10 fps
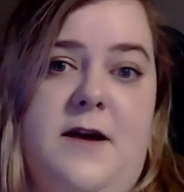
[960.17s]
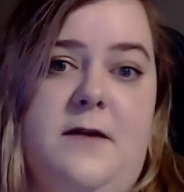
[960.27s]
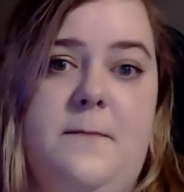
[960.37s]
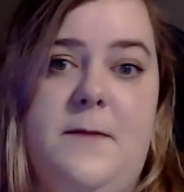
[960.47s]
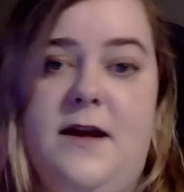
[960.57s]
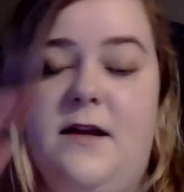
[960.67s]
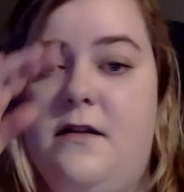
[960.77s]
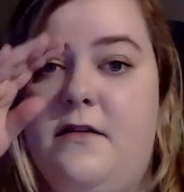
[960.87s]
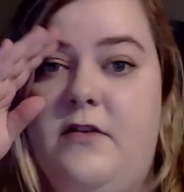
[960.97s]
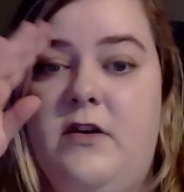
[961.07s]
there
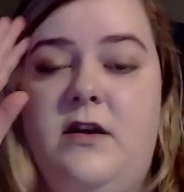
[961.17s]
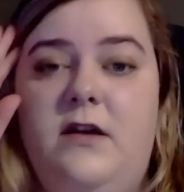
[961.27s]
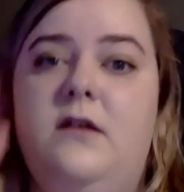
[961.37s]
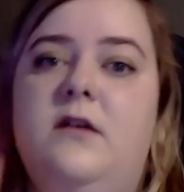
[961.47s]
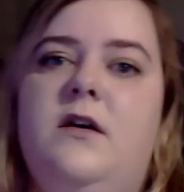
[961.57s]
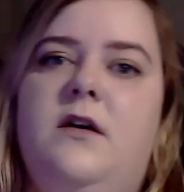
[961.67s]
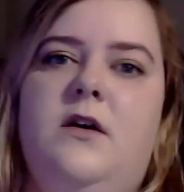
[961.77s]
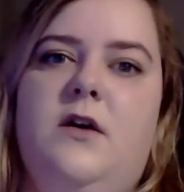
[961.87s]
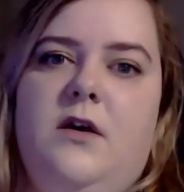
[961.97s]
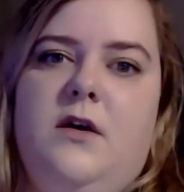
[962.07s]
and see
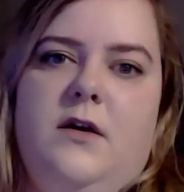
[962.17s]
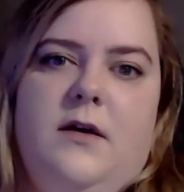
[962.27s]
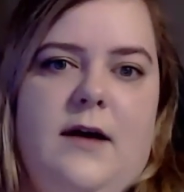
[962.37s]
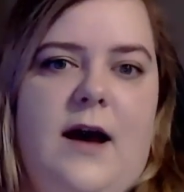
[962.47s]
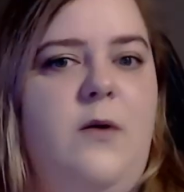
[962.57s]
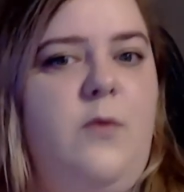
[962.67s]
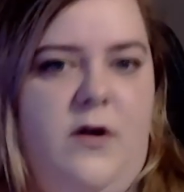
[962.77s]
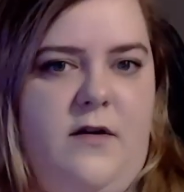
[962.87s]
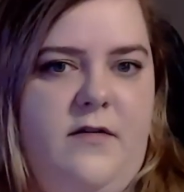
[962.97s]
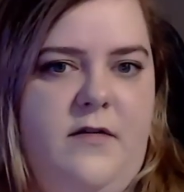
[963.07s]
how it
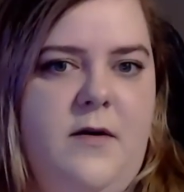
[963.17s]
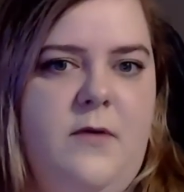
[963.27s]
works.